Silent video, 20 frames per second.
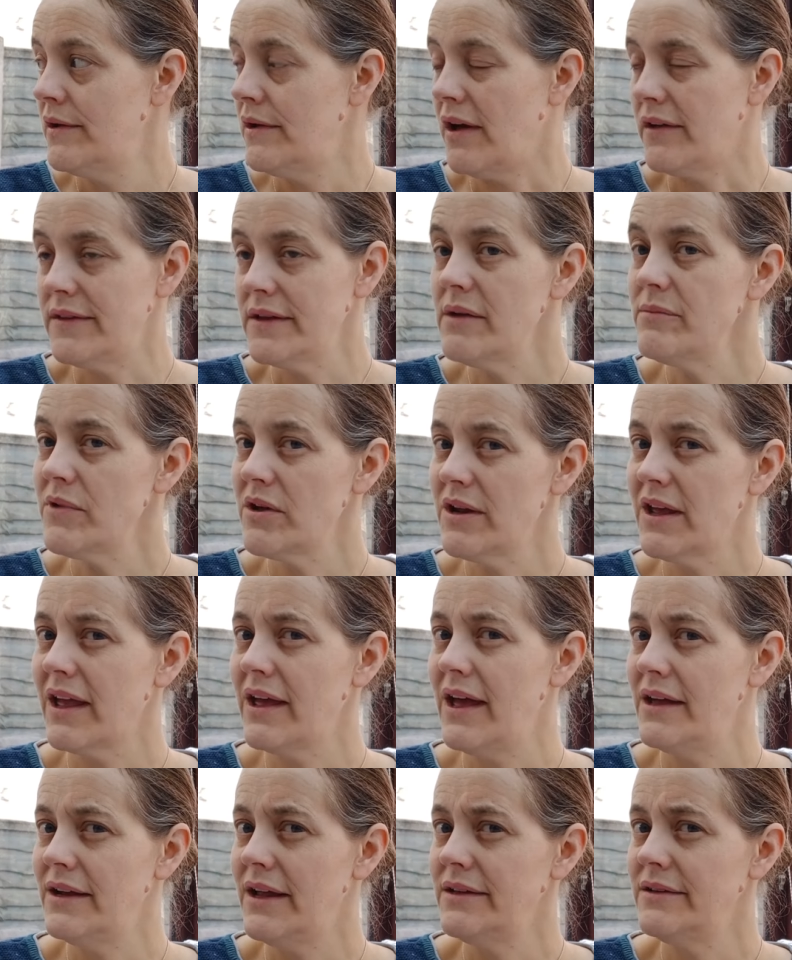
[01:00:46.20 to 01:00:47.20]
I think I'm going
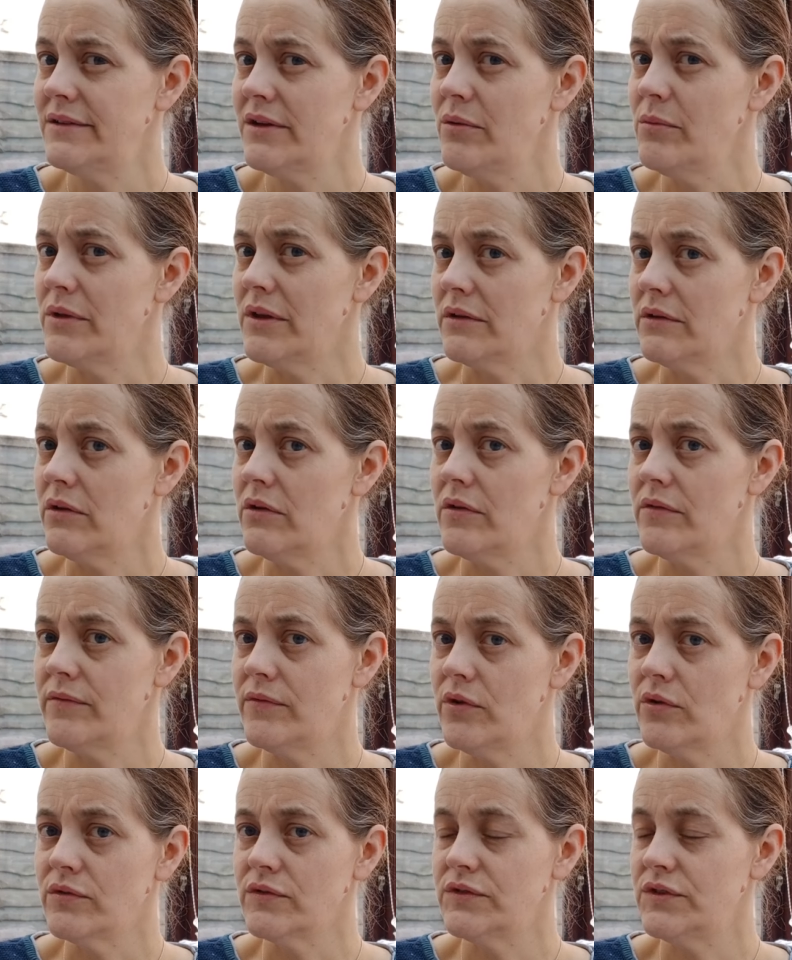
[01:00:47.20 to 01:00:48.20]
to end up with a lot of
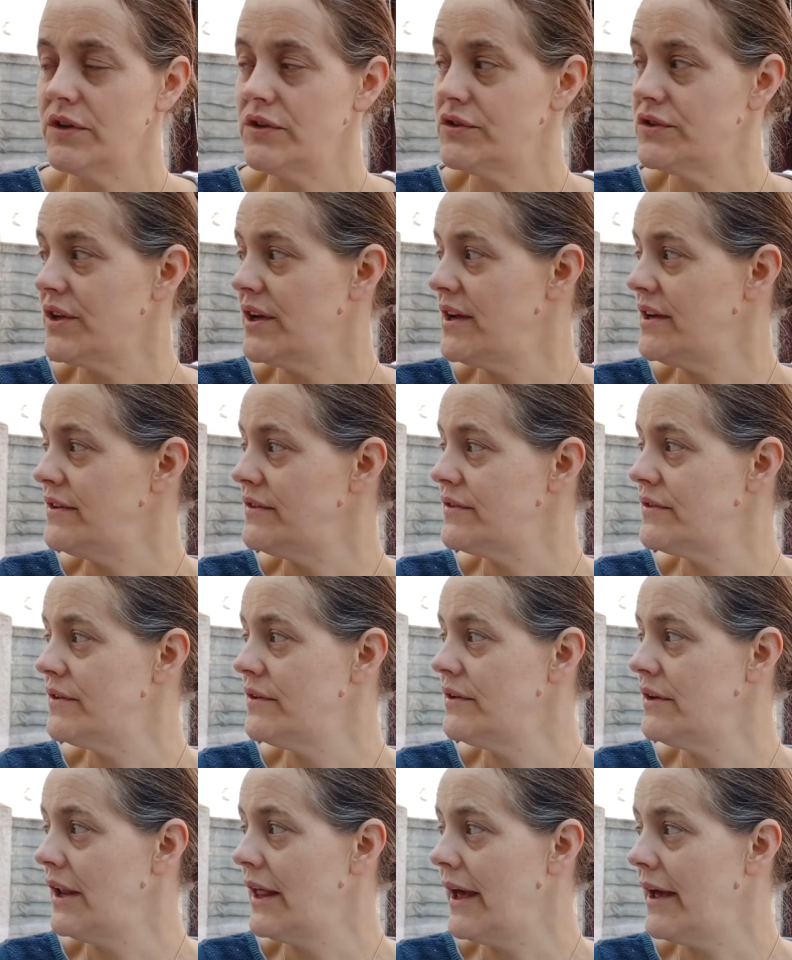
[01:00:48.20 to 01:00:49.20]
long stitch days
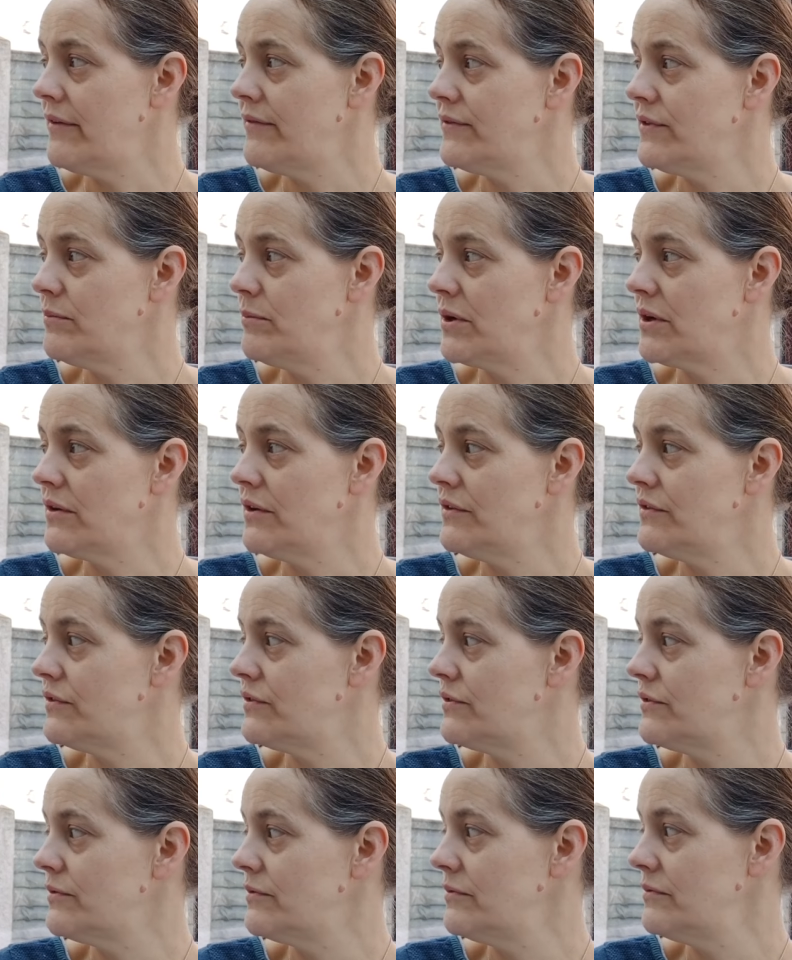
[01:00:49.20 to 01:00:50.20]
left
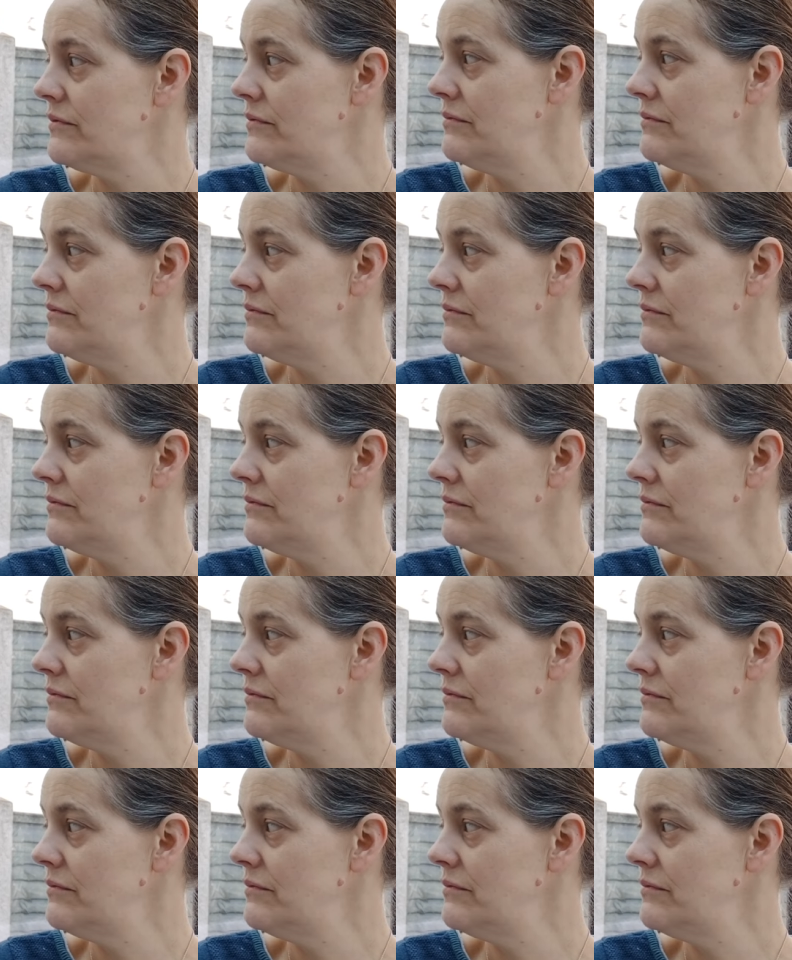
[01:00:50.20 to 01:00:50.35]
because